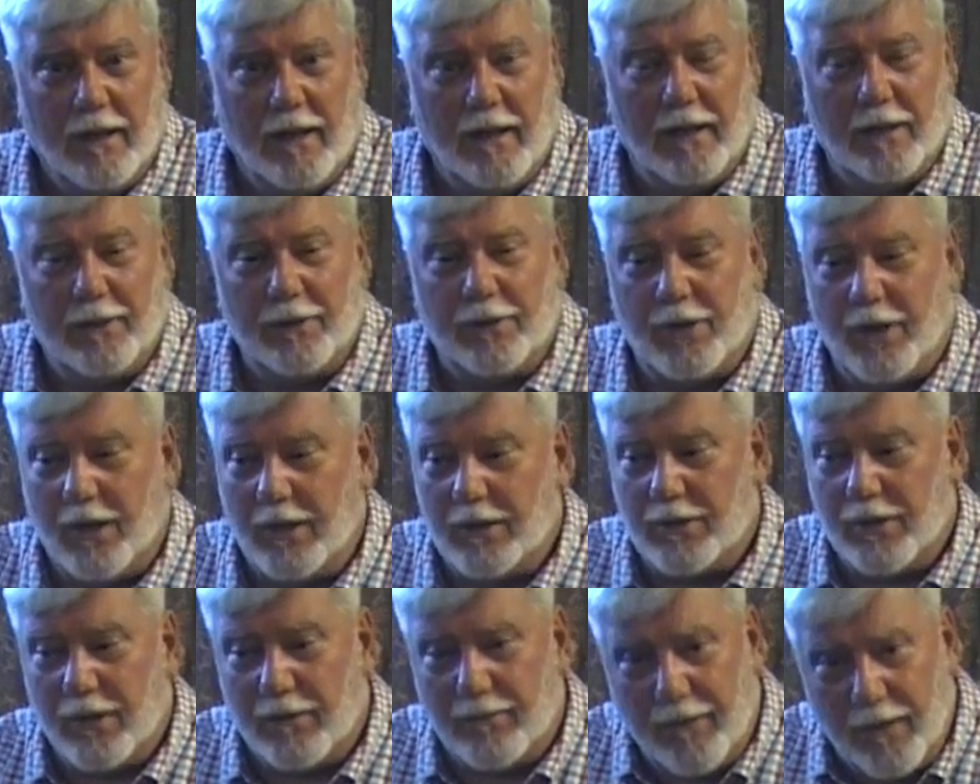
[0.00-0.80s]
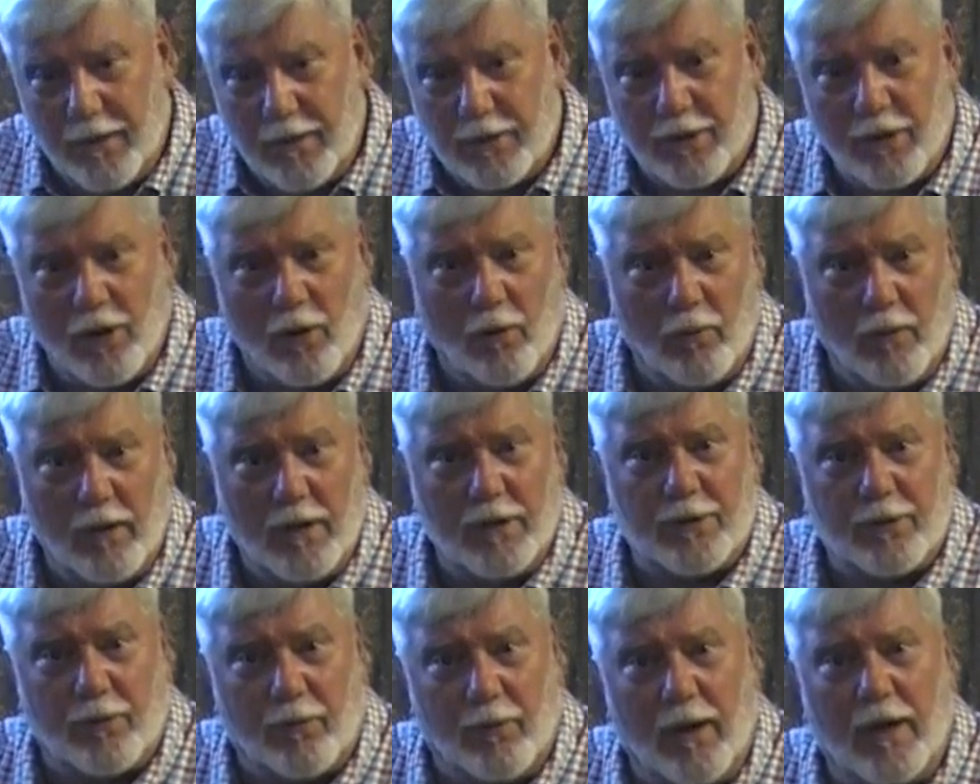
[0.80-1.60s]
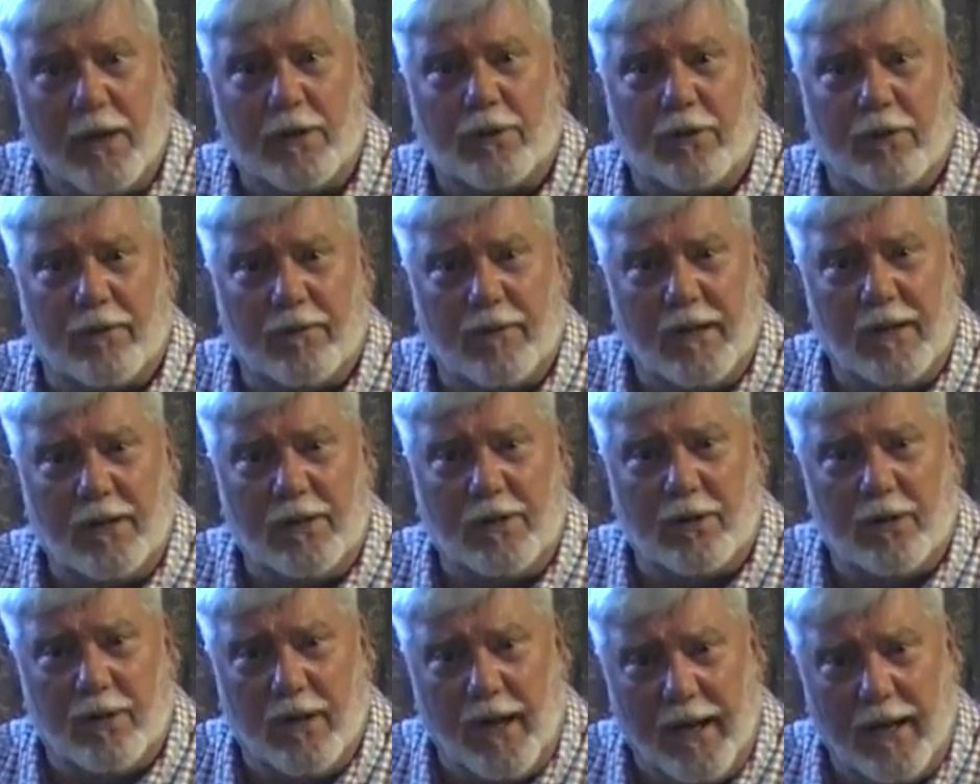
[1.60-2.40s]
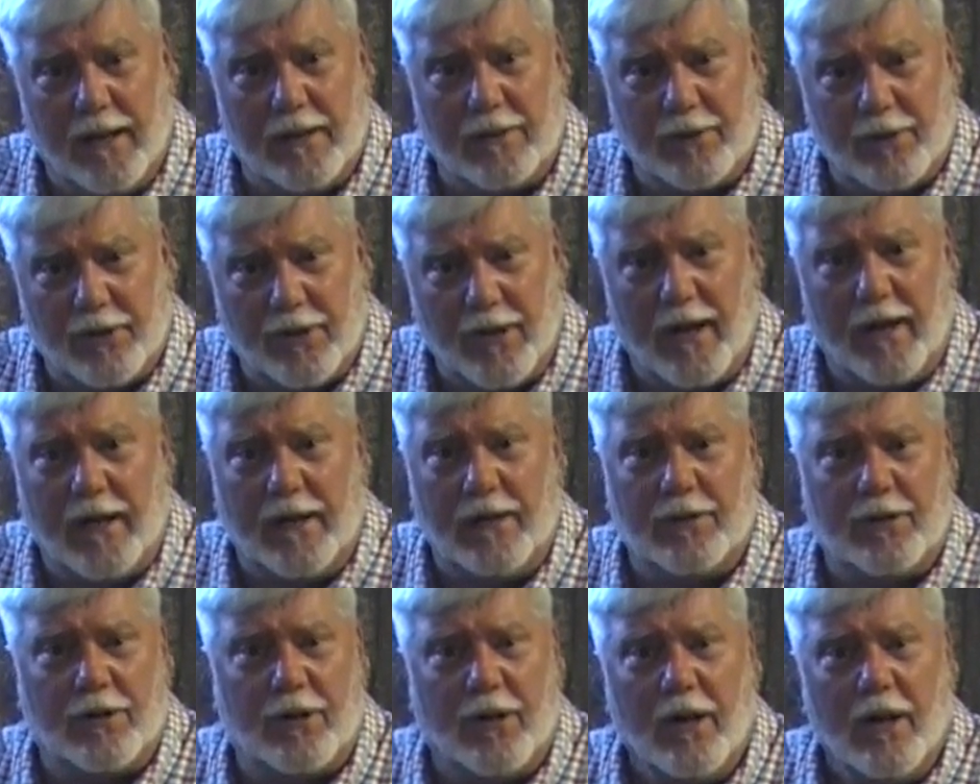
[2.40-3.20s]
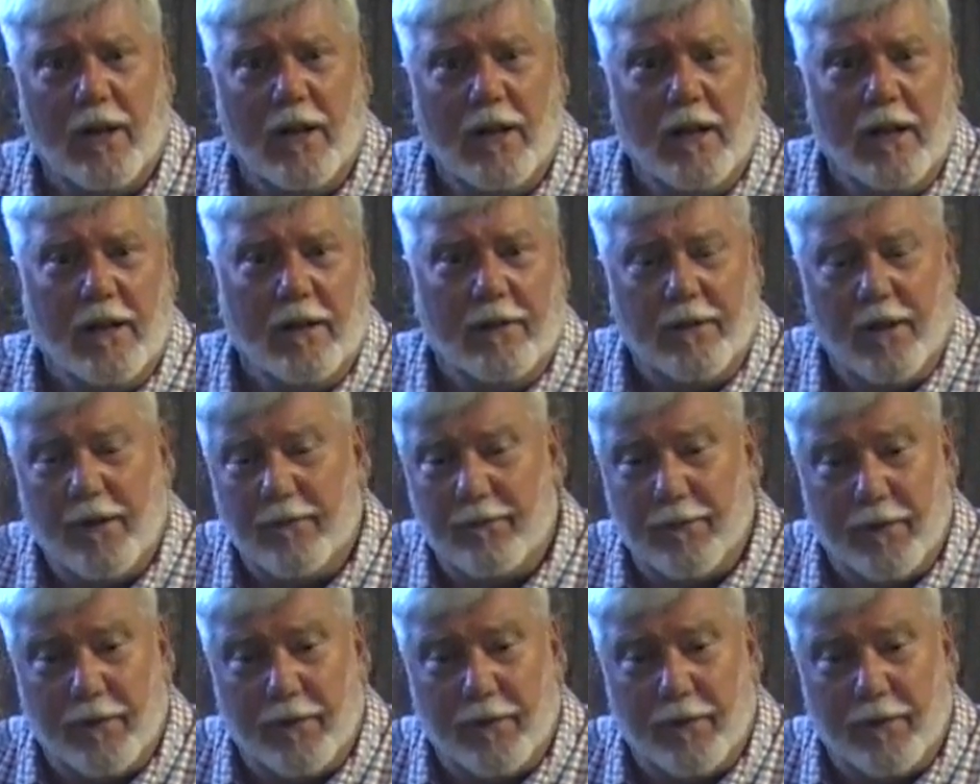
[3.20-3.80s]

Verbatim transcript: and says, if there's no resurrection of these dead saints, then